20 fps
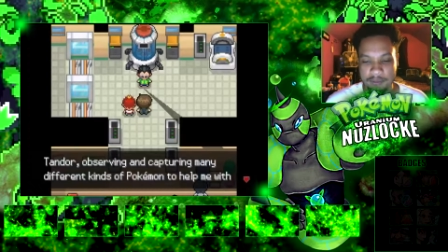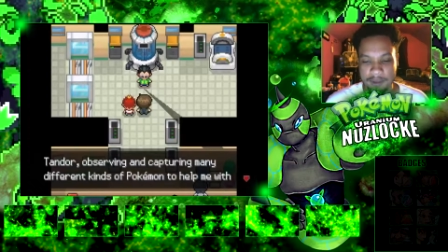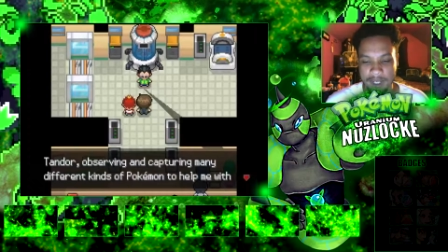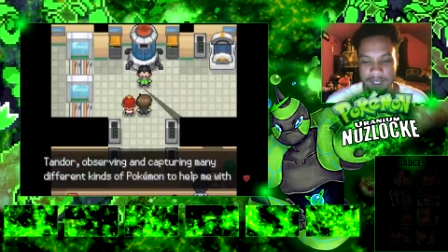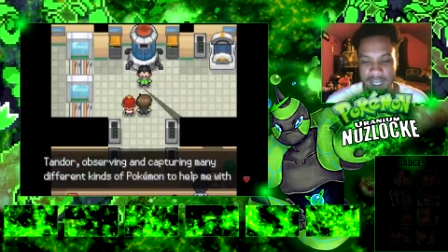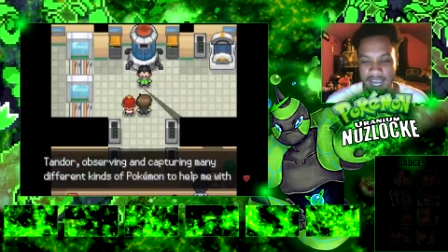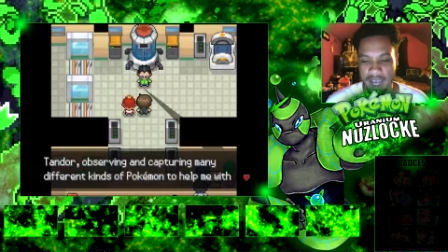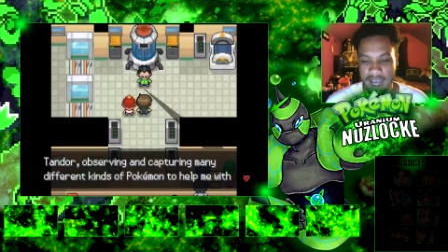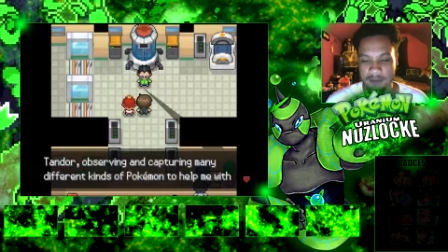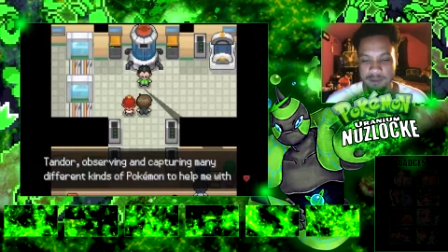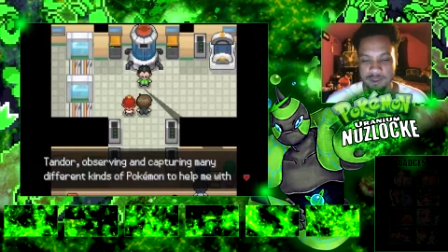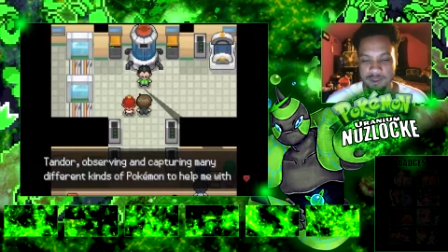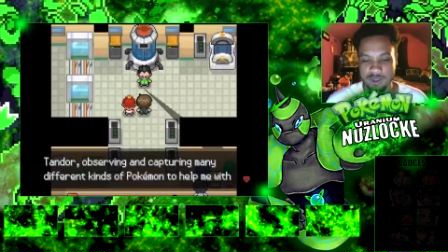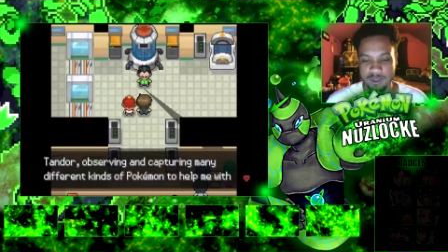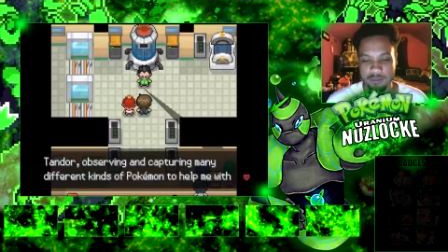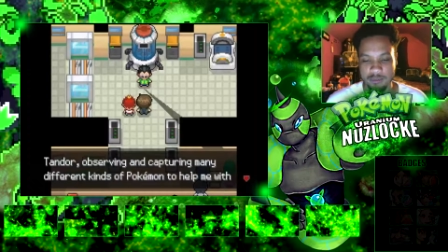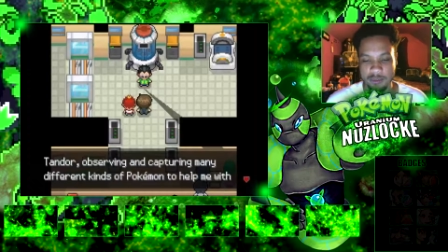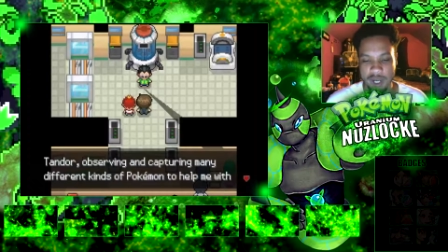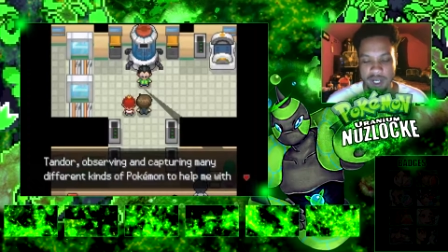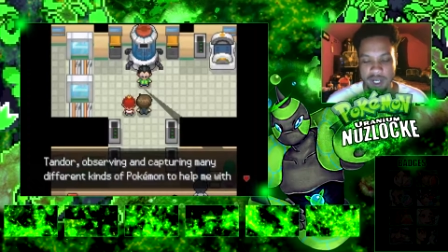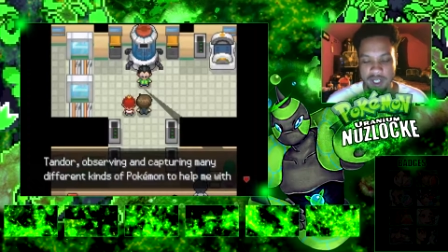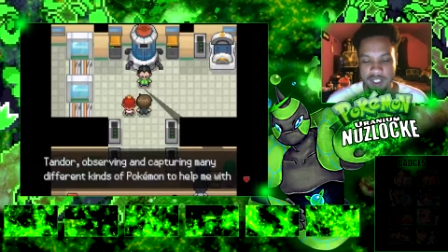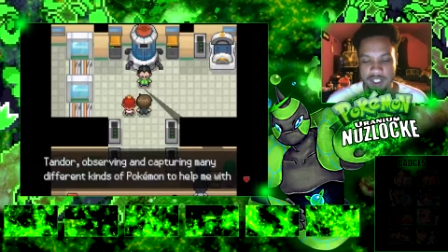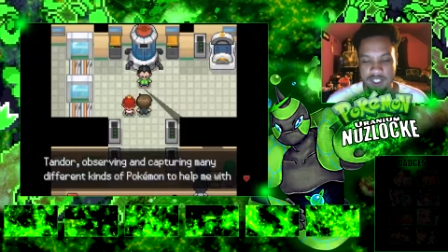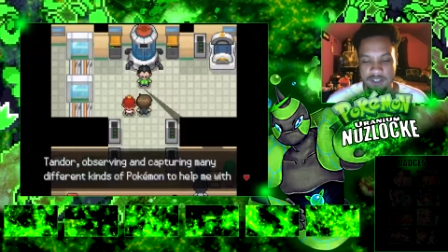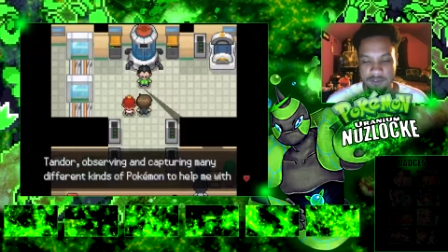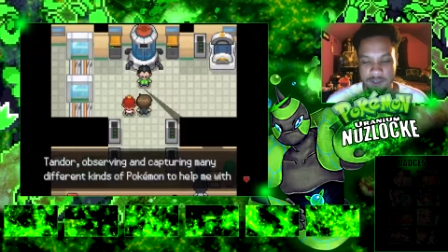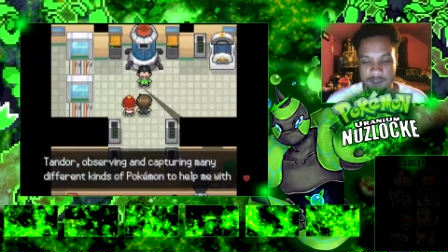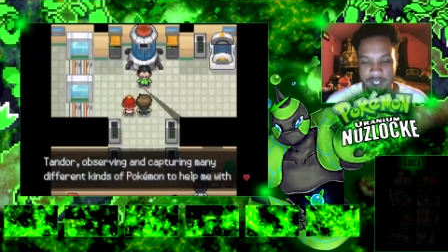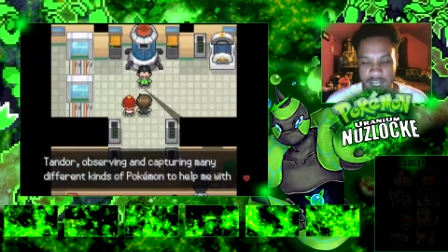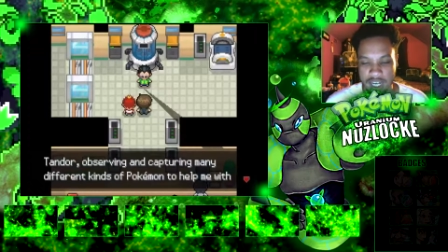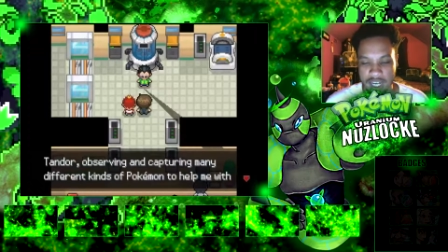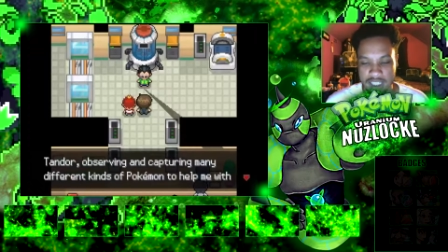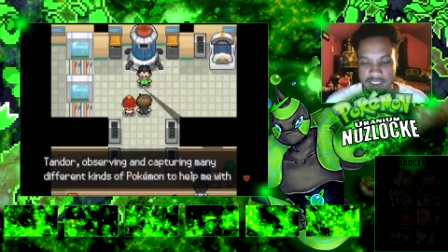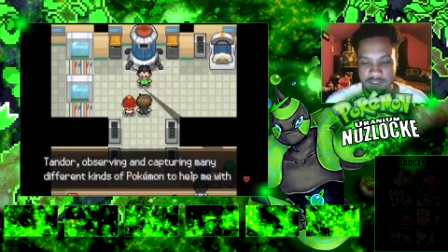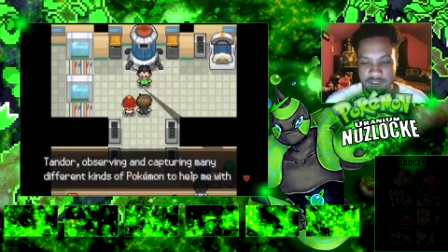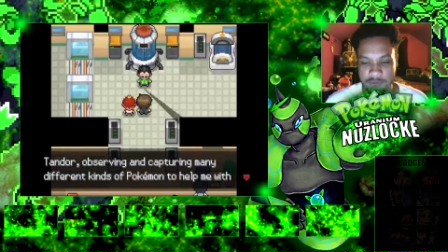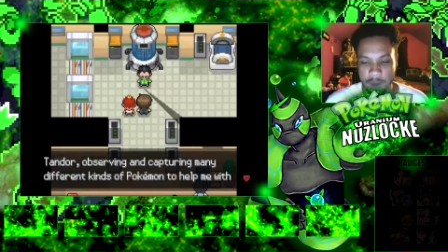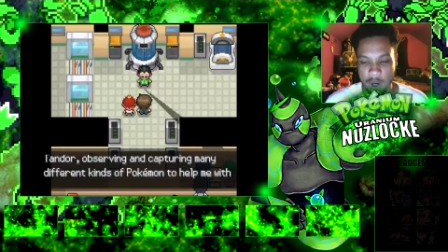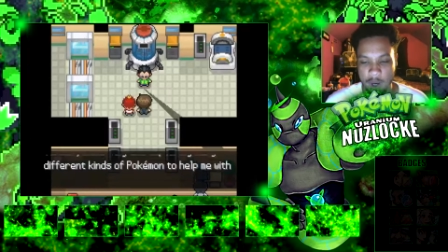capturing many different kinds of
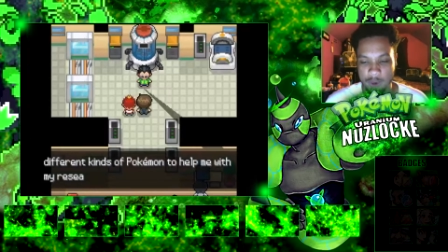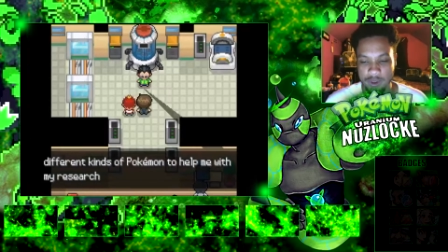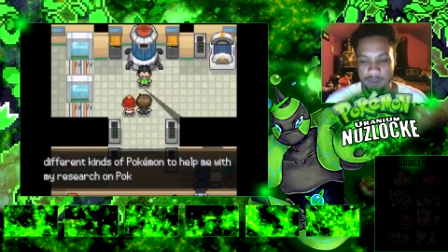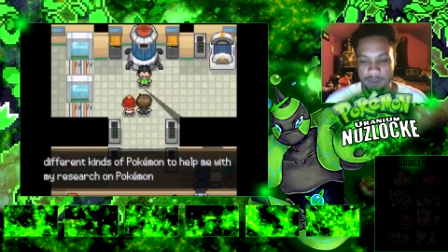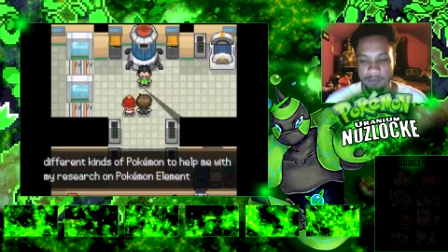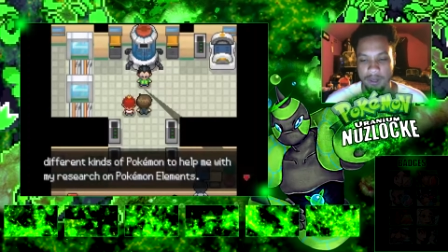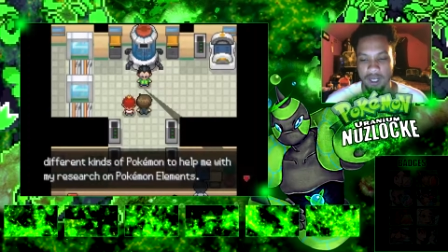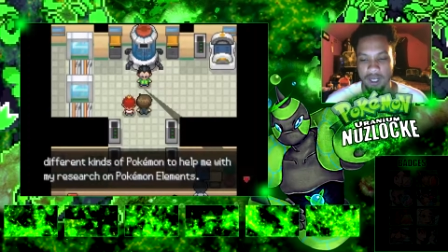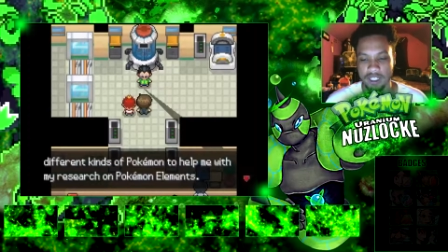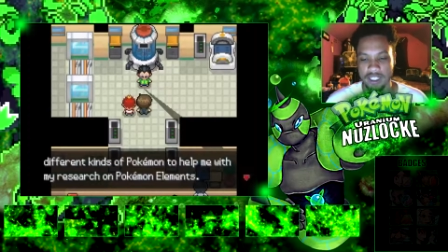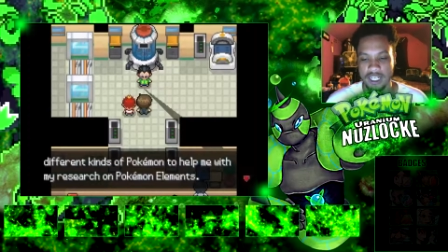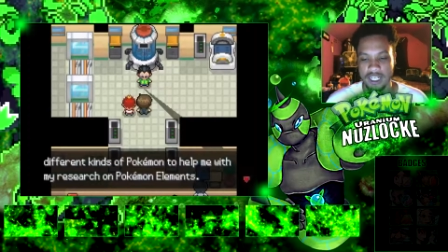Pokemon